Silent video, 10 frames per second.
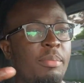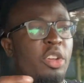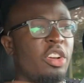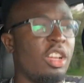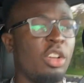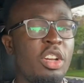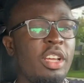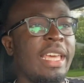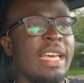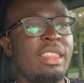You're not going to
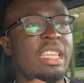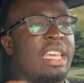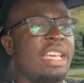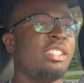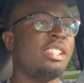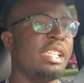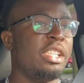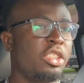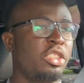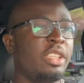get the
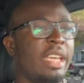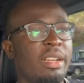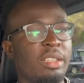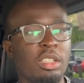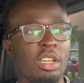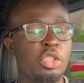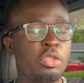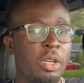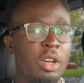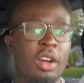insulation you get in
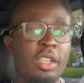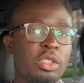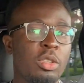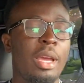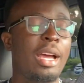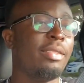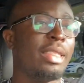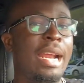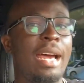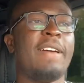luxury cars, so count that out.